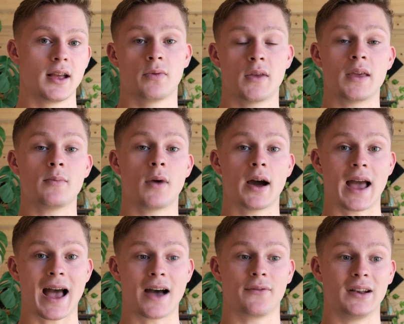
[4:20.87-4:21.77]
then they might
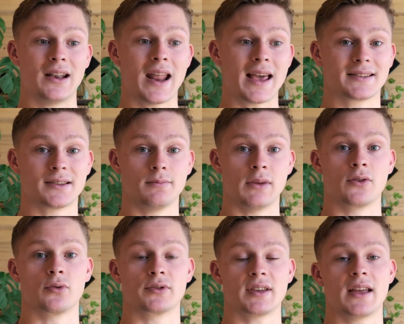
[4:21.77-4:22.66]
have less
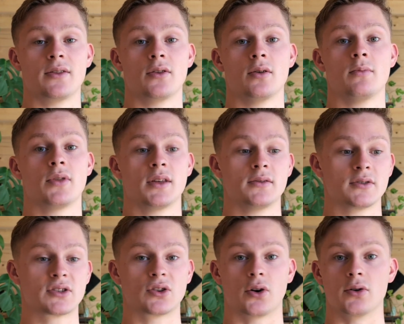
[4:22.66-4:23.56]
minerals in them than
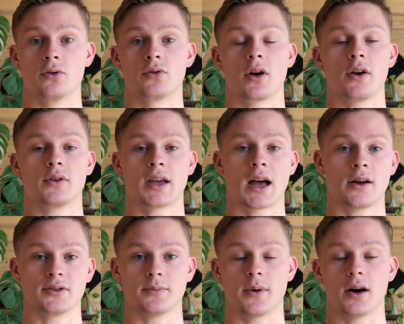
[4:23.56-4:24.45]
soil-grown
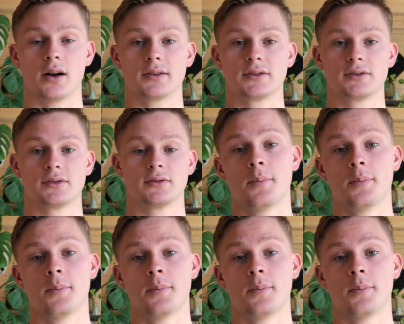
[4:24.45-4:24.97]
counterparts.